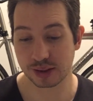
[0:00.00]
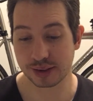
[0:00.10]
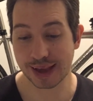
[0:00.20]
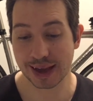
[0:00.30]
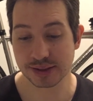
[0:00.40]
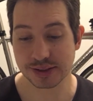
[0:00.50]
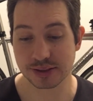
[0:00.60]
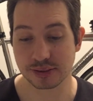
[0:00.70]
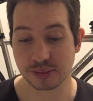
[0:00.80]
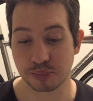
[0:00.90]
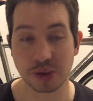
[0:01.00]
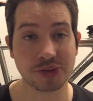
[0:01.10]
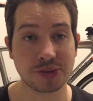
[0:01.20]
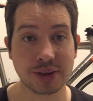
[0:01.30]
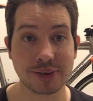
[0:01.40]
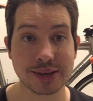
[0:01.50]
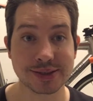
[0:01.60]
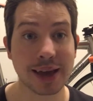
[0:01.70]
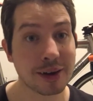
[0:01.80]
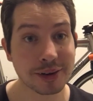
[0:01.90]
Next positive is
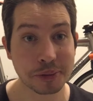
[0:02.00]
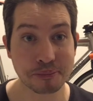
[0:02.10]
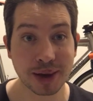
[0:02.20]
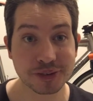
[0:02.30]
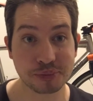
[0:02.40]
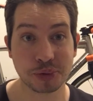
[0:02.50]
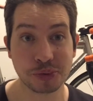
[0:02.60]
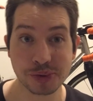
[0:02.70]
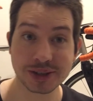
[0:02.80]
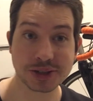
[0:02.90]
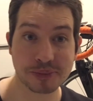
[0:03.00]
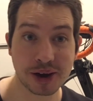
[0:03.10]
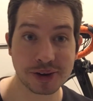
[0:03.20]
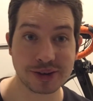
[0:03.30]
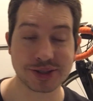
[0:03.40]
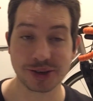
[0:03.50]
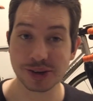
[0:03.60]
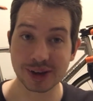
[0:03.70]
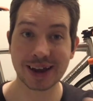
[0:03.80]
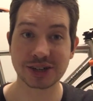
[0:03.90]
they are compatible with Shimano. So
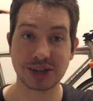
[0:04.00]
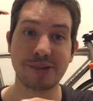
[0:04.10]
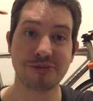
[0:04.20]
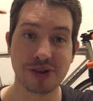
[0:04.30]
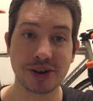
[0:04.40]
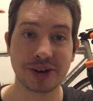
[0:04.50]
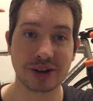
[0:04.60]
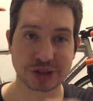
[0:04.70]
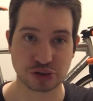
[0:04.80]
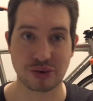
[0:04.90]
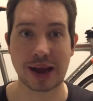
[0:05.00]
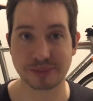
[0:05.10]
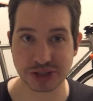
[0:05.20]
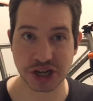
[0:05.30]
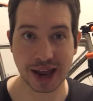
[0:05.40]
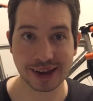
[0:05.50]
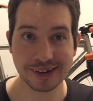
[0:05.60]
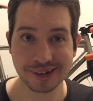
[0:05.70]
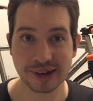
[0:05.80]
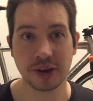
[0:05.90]
you can actually run a SRAM
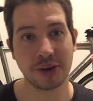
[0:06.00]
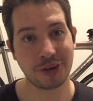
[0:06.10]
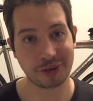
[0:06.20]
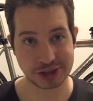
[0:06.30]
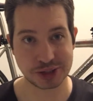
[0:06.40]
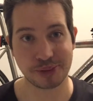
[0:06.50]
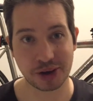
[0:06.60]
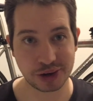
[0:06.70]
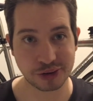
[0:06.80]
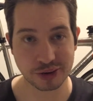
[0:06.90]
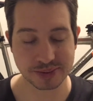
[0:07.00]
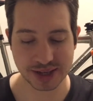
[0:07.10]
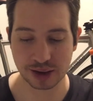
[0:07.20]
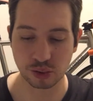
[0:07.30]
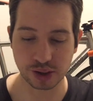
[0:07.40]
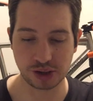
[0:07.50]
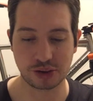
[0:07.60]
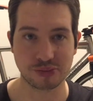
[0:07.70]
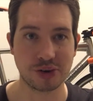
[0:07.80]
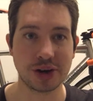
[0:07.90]
chain on a Shimano group set, or you
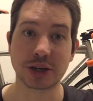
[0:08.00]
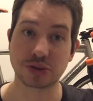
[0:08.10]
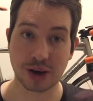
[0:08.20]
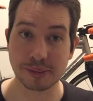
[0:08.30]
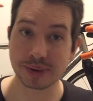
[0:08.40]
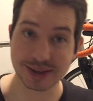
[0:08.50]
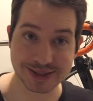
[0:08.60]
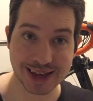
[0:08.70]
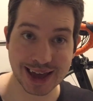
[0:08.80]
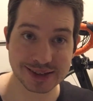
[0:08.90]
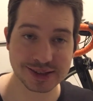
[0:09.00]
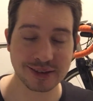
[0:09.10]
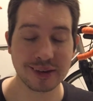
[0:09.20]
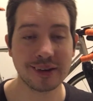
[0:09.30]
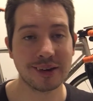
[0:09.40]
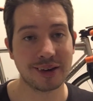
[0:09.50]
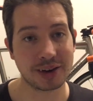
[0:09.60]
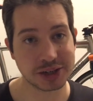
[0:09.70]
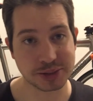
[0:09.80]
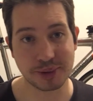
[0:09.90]
can run a SRAM cassette
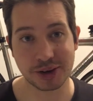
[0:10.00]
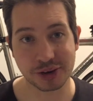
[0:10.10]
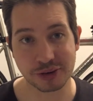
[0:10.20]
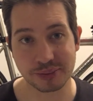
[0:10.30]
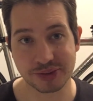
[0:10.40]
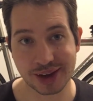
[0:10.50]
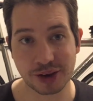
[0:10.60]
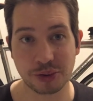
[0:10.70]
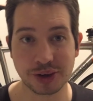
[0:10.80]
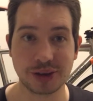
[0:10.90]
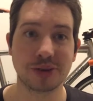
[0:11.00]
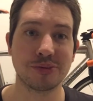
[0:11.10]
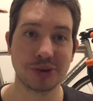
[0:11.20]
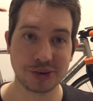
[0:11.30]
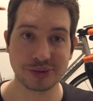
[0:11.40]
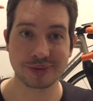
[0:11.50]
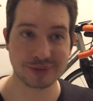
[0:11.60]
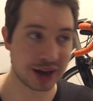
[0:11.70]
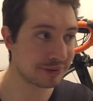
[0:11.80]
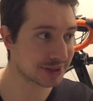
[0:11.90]
on a Shimano group set, or you can run,
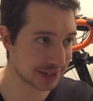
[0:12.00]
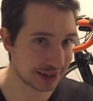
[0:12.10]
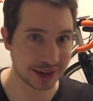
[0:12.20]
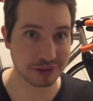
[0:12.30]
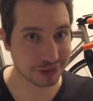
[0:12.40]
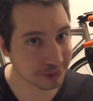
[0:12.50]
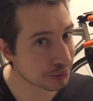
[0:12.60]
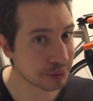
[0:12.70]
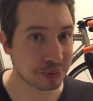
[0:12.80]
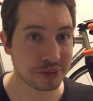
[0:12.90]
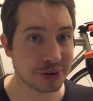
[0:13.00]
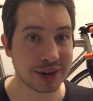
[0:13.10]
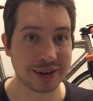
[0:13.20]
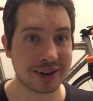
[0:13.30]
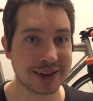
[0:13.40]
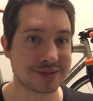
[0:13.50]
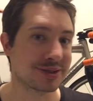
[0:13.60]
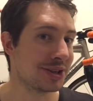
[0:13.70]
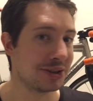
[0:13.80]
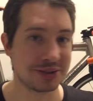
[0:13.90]
I've seen even people running like
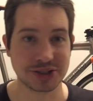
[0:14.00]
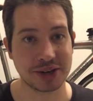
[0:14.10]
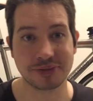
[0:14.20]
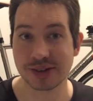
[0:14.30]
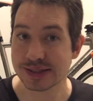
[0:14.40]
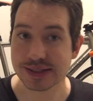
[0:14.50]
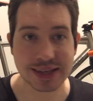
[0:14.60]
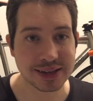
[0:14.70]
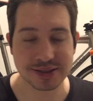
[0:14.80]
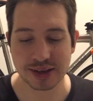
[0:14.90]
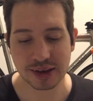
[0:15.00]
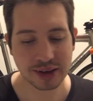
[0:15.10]
certain shifters and things